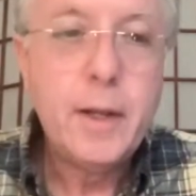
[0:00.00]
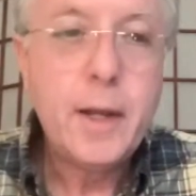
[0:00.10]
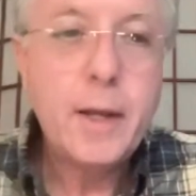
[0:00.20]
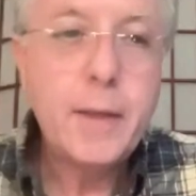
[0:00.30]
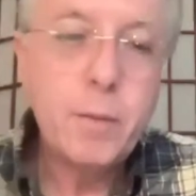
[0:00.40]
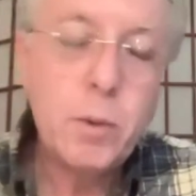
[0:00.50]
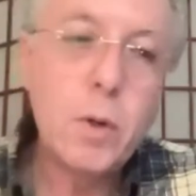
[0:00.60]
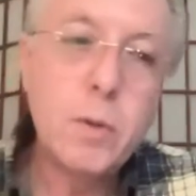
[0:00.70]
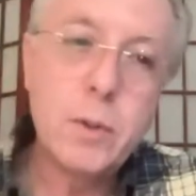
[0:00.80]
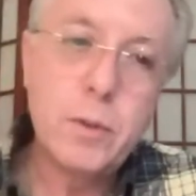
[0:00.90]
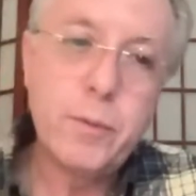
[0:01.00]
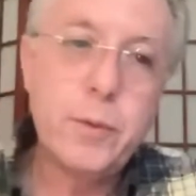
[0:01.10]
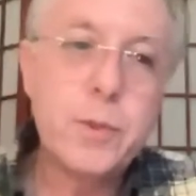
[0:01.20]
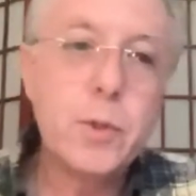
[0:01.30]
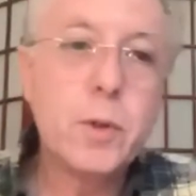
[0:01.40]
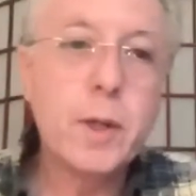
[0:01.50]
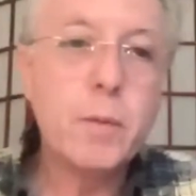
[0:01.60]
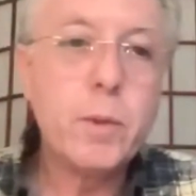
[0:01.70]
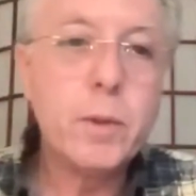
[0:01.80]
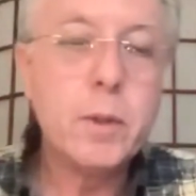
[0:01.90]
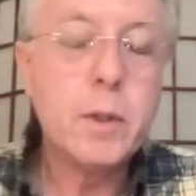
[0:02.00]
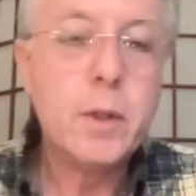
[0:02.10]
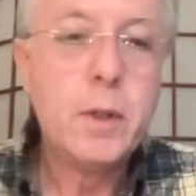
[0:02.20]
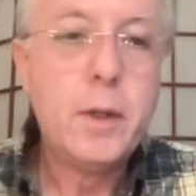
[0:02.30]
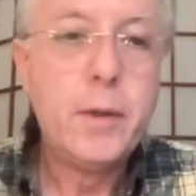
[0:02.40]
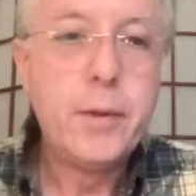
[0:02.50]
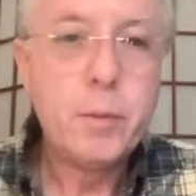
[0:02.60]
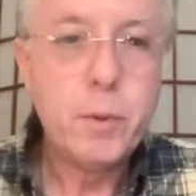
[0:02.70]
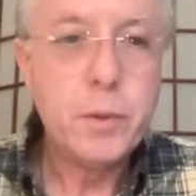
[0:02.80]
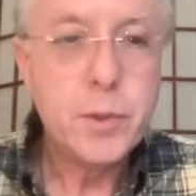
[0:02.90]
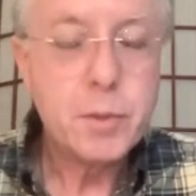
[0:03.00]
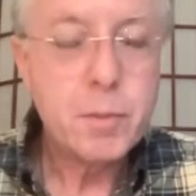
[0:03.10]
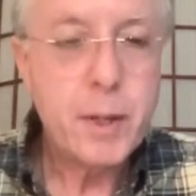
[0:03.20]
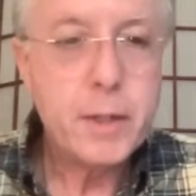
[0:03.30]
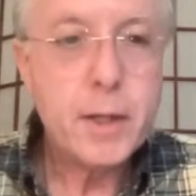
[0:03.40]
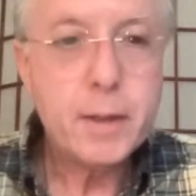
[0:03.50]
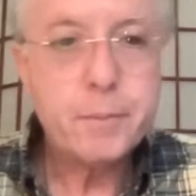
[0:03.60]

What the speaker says: and then we'll go to the foot soak and we'll just meditate.